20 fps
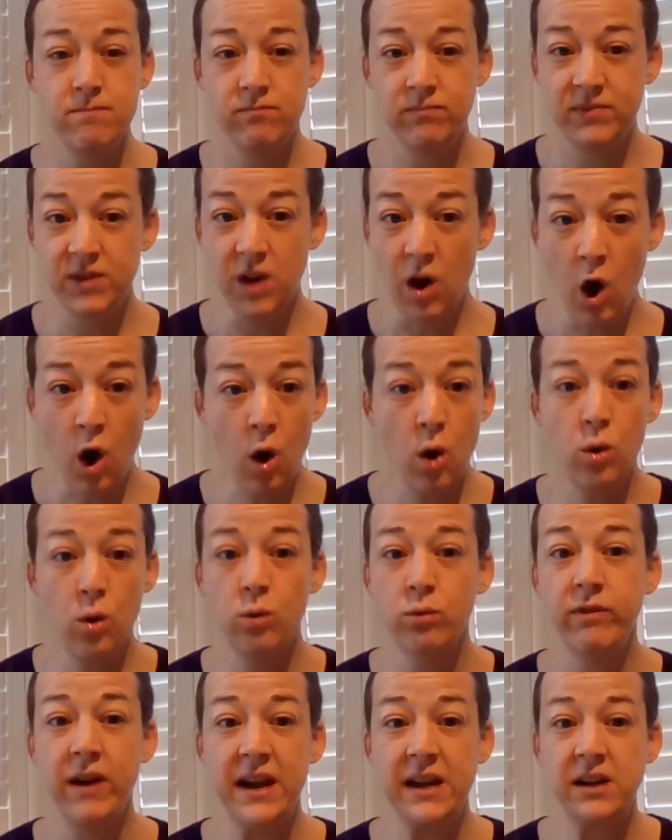whole
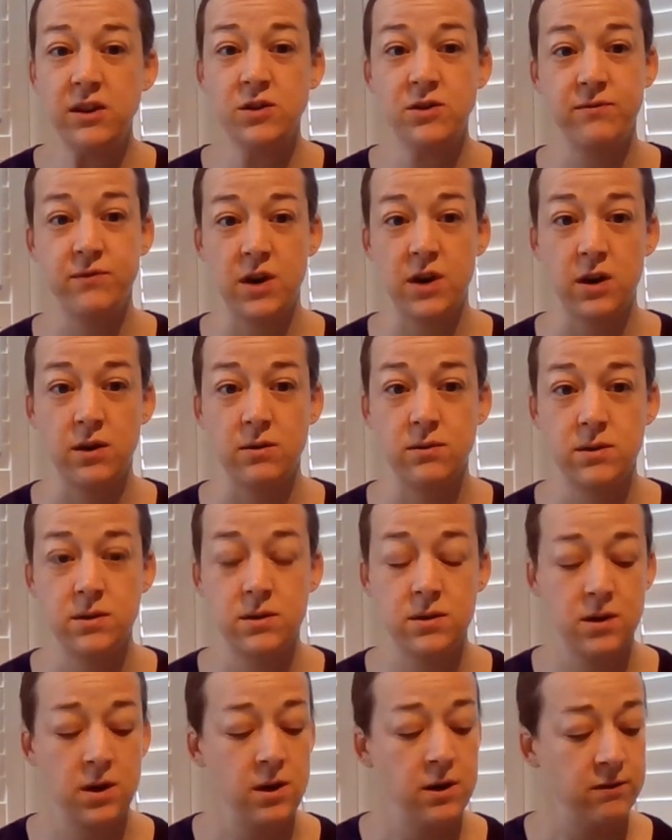range of
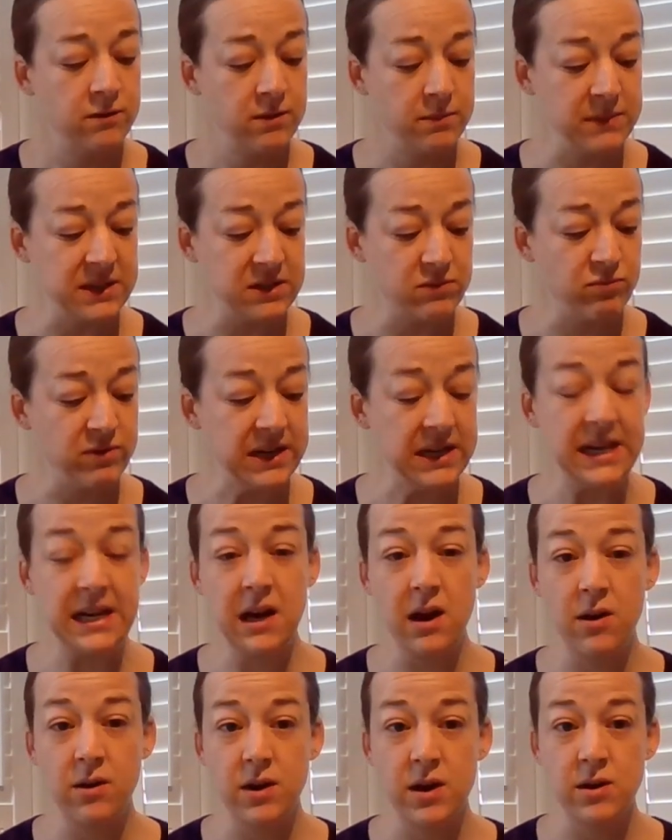notes, from these really
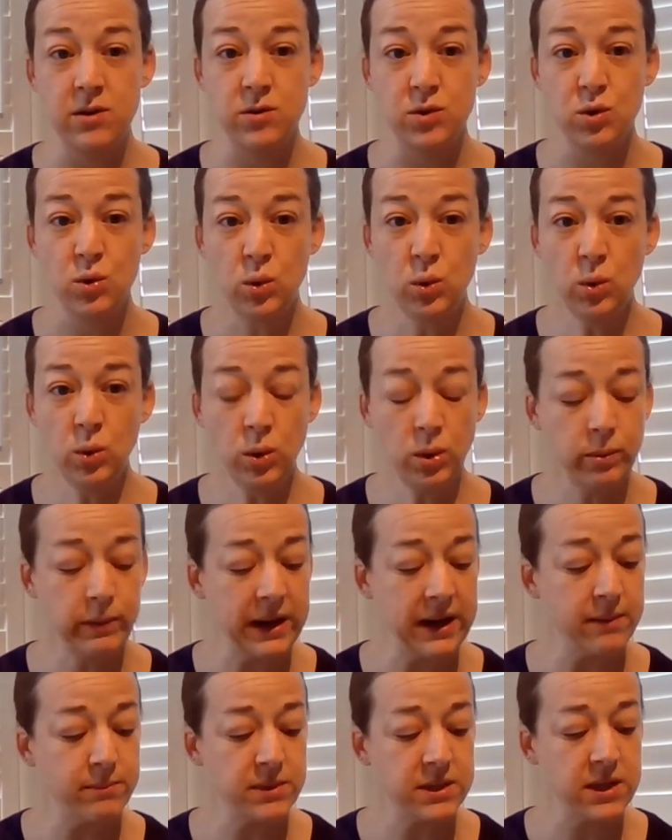low notes all the way
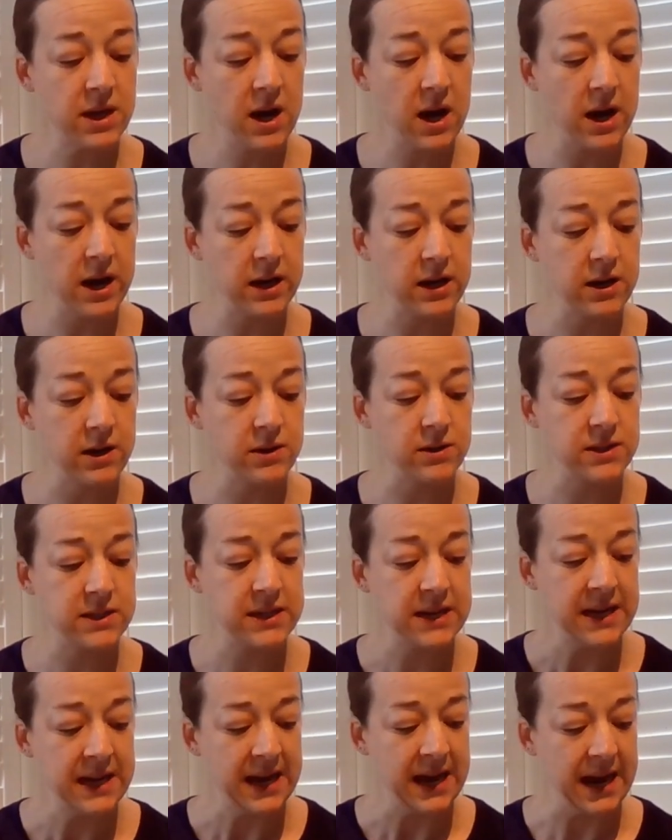up to the high notes
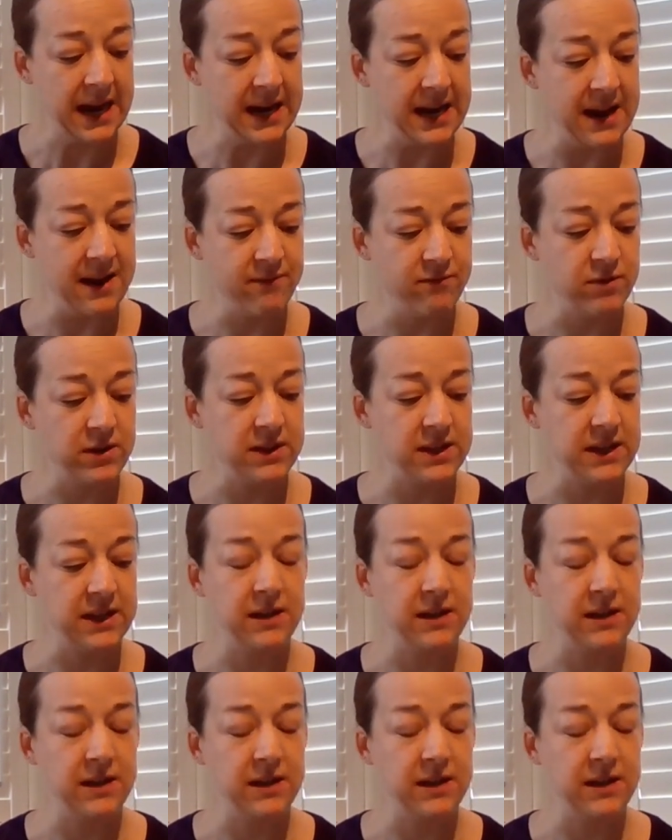and everything in